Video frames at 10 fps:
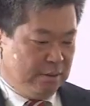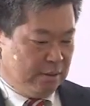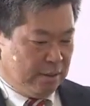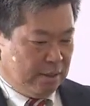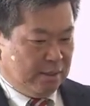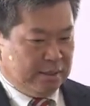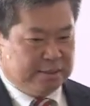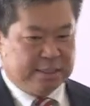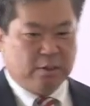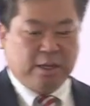And they
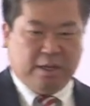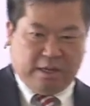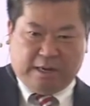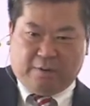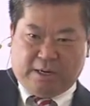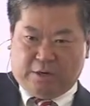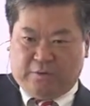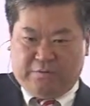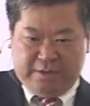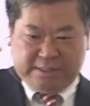said, okay, I wanted to go
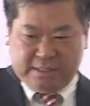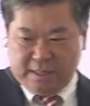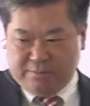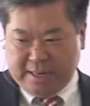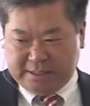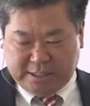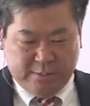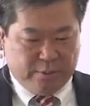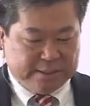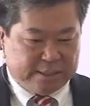visit, and my team
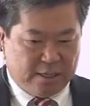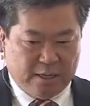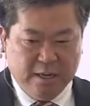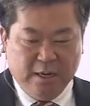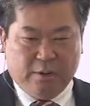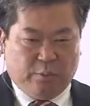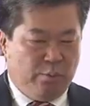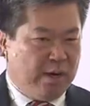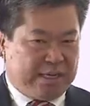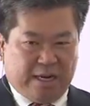was there. We
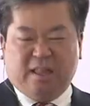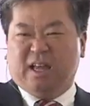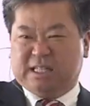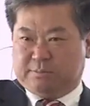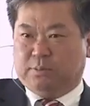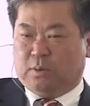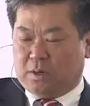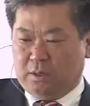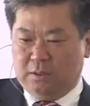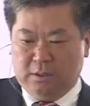want to kind of like
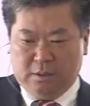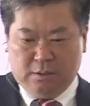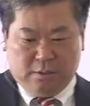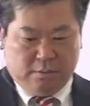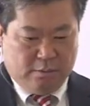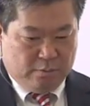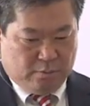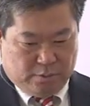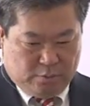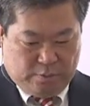explore
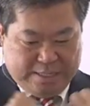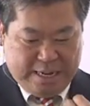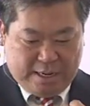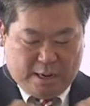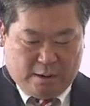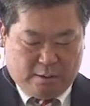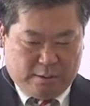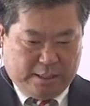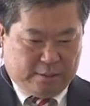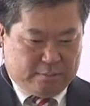we got our
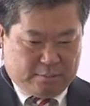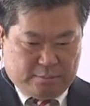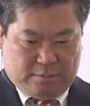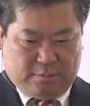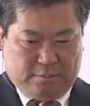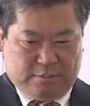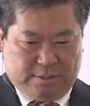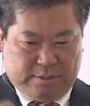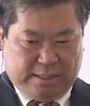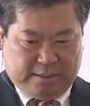like
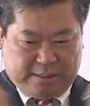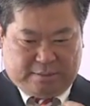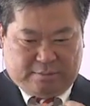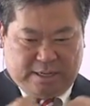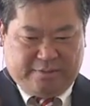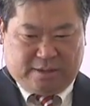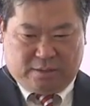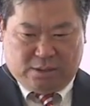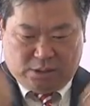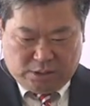like like kind of like a
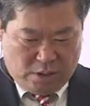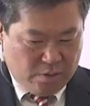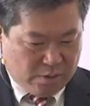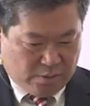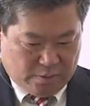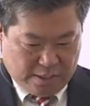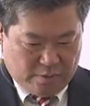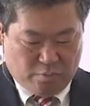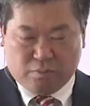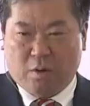cloak or like a
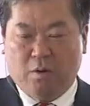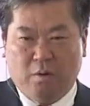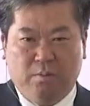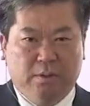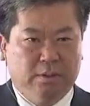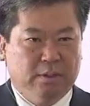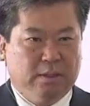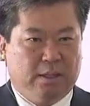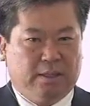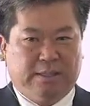robe,
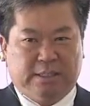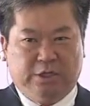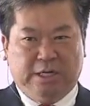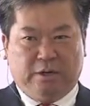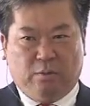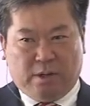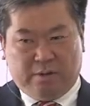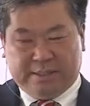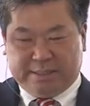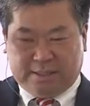and they said you got to wear
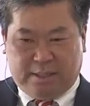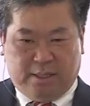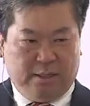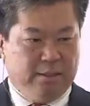this thing.